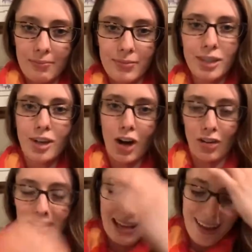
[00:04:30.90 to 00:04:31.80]
cuddle
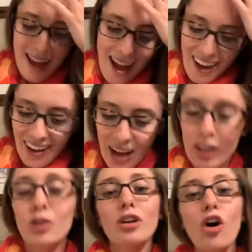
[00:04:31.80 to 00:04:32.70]
it. You
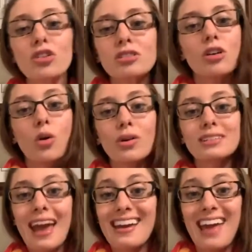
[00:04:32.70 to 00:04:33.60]
can also
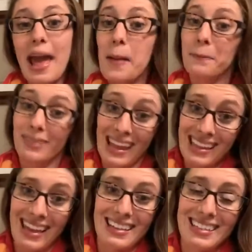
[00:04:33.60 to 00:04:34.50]
take a
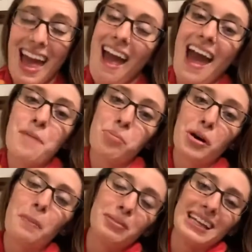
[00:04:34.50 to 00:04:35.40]
blanket and put a
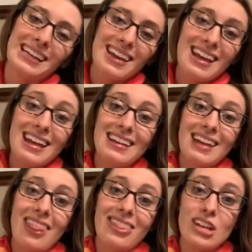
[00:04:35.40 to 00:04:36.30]
blanket in
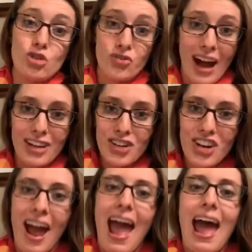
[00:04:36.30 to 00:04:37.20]
the dryer,
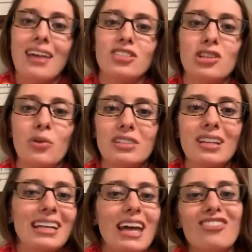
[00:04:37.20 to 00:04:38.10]
and so it's going
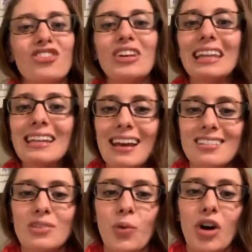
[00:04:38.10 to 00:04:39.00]
to get really nice
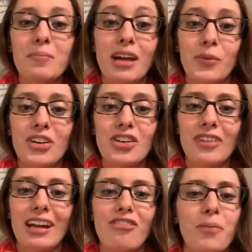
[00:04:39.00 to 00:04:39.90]
and warm. Then when you're
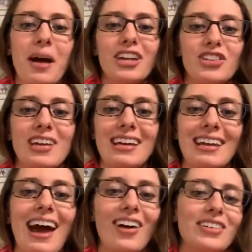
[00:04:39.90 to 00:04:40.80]
ready for bed, you take it
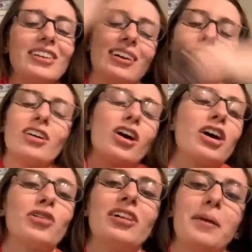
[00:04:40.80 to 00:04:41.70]
out, you
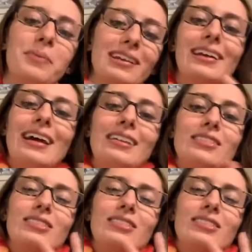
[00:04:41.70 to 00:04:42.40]
cuddle up in it, and you